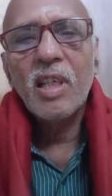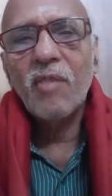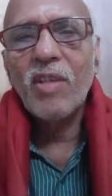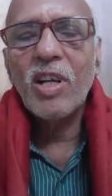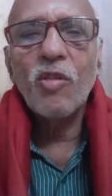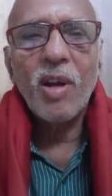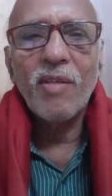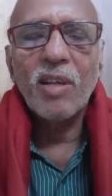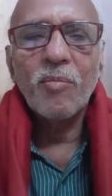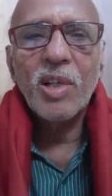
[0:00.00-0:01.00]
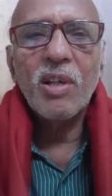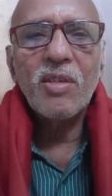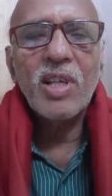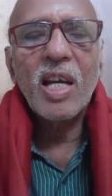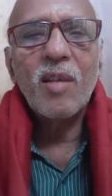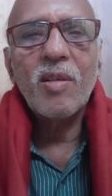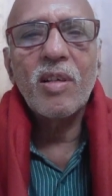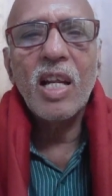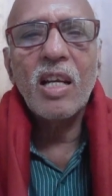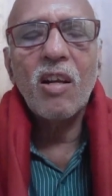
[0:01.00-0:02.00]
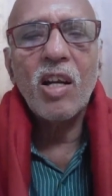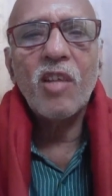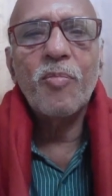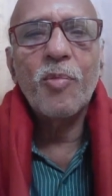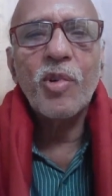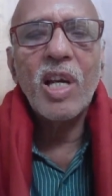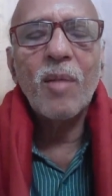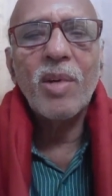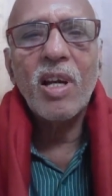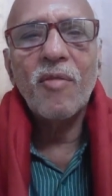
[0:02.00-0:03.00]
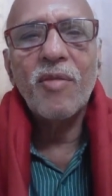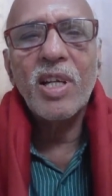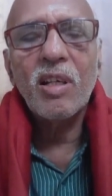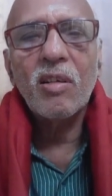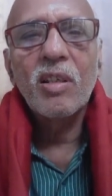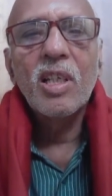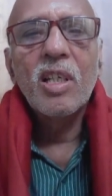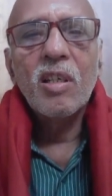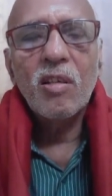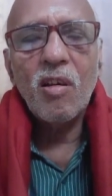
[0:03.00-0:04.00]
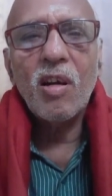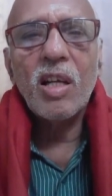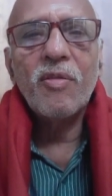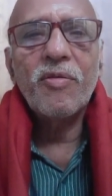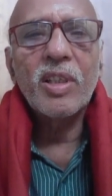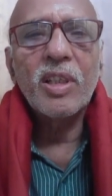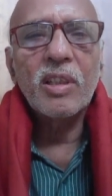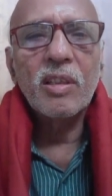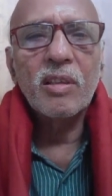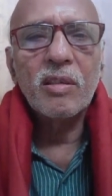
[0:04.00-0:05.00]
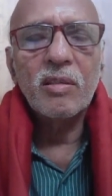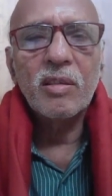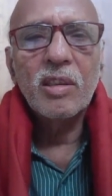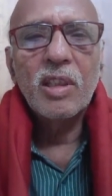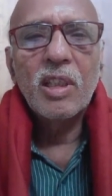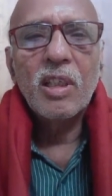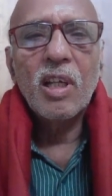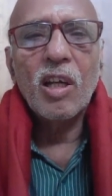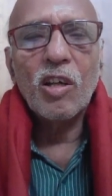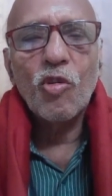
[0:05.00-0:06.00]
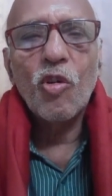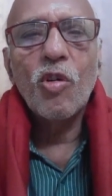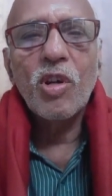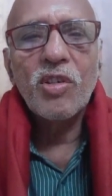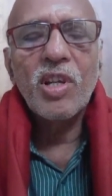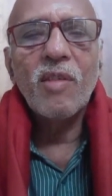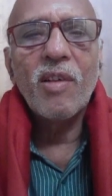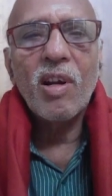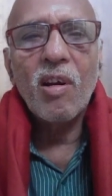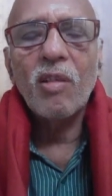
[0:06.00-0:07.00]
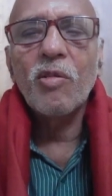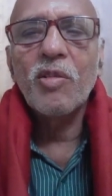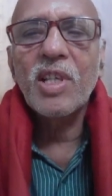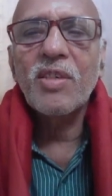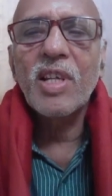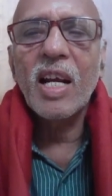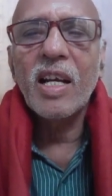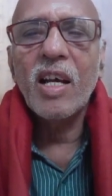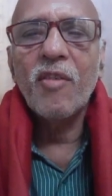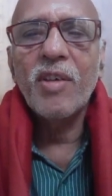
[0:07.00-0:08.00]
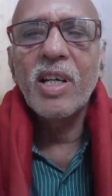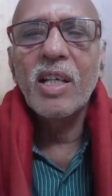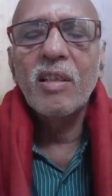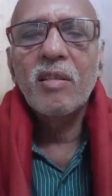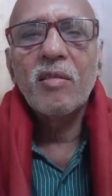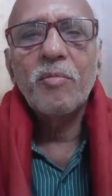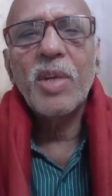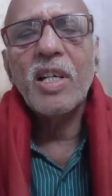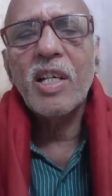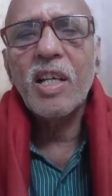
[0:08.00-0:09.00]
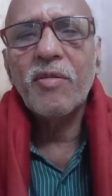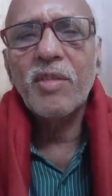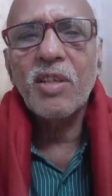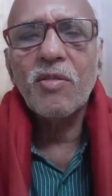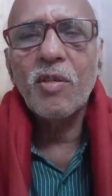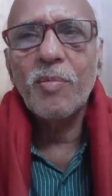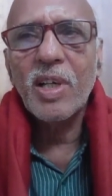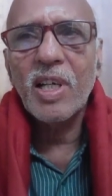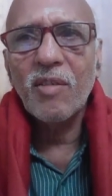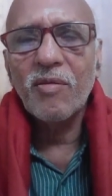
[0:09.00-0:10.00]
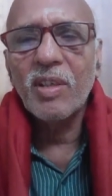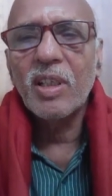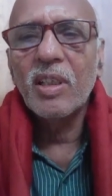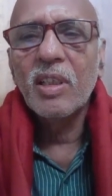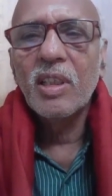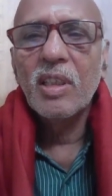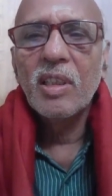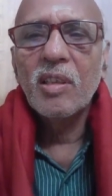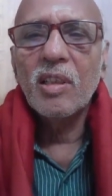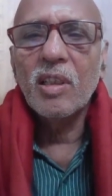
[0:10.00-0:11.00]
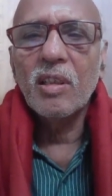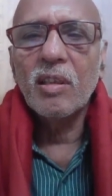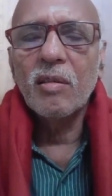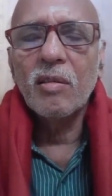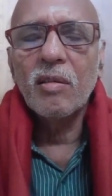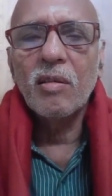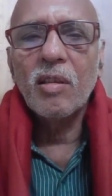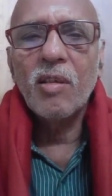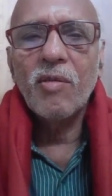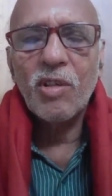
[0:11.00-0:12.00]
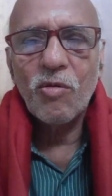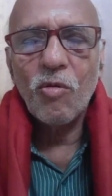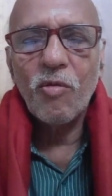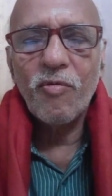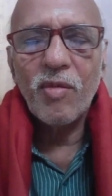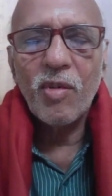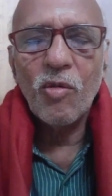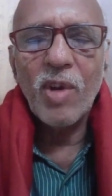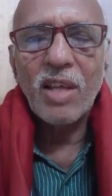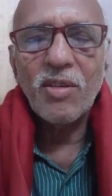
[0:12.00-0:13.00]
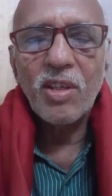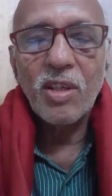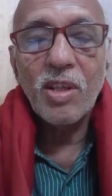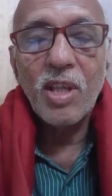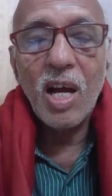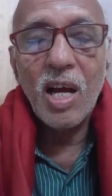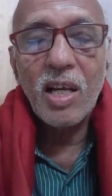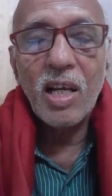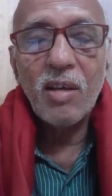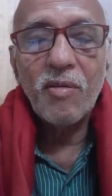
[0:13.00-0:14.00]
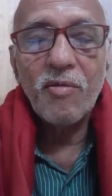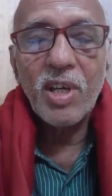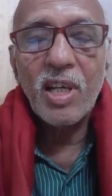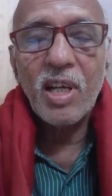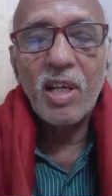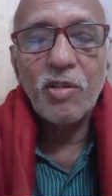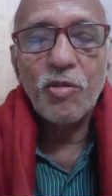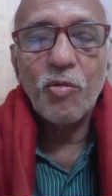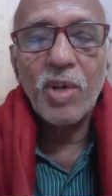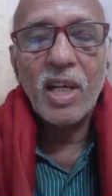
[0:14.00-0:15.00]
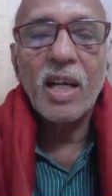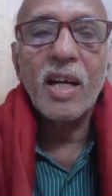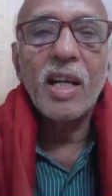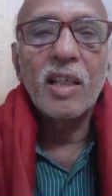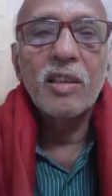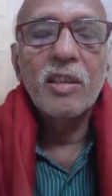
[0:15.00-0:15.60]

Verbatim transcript: He went to heaven because he had done a lot of punya by offering lot of uh, uh, gold, silver, all those things he had offered plenty of things, you know, plenty of. Uh, uh, he was known known as Dana Veera Shura Karna.